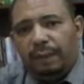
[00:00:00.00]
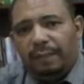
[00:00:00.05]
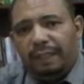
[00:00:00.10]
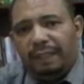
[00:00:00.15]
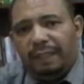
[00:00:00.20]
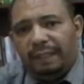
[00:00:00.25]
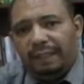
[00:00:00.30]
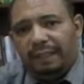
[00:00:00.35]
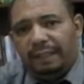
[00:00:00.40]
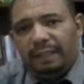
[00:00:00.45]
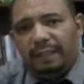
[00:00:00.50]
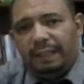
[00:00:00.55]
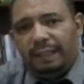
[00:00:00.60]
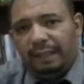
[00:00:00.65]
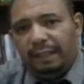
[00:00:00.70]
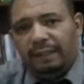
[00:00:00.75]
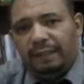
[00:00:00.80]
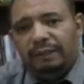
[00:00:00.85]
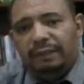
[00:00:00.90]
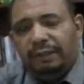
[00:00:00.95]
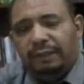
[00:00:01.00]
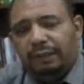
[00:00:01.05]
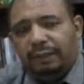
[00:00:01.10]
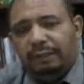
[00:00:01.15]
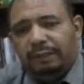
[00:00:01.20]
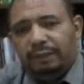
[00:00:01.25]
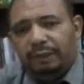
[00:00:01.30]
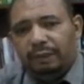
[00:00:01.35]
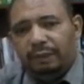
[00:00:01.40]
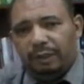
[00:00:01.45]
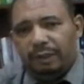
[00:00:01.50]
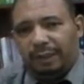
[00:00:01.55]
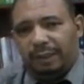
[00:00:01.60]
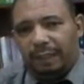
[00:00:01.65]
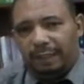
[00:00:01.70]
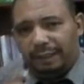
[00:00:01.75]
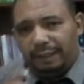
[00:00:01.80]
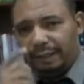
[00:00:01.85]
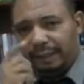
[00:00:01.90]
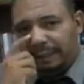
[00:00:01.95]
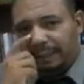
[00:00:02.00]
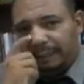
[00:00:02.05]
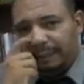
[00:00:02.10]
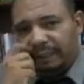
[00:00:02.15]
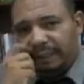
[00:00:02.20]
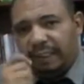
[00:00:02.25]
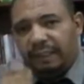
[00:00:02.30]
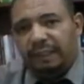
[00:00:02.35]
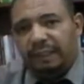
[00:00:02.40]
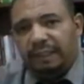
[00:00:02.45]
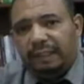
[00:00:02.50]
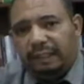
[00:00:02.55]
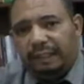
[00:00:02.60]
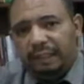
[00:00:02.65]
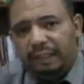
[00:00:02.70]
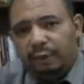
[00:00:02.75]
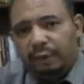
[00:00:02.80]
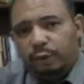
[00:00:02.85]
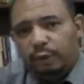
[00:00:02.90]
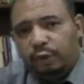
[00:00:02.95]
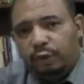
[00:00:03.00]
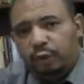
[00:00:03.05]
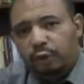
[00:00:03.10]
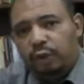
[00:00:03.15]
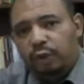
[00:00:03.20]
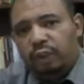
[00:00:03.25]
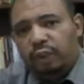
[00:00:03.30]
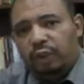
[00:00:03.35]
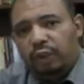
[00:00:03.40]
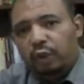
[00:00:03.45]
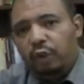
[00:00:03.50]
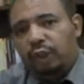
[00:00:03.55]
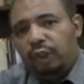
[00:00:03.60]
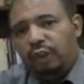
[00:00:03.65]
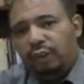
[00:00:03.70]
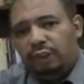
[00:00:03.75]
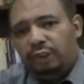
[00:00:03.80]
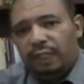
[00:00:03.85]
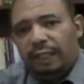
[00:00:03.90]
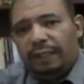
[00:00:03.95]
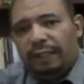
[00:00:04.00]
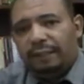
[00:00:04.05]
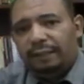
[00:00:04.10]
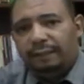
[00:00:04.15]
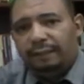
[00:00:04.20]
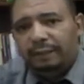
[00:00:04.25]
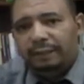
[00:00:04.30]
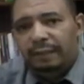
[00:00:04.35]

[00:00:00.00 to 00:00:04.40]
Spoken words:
the concepts or the ideas presented in the short story coincide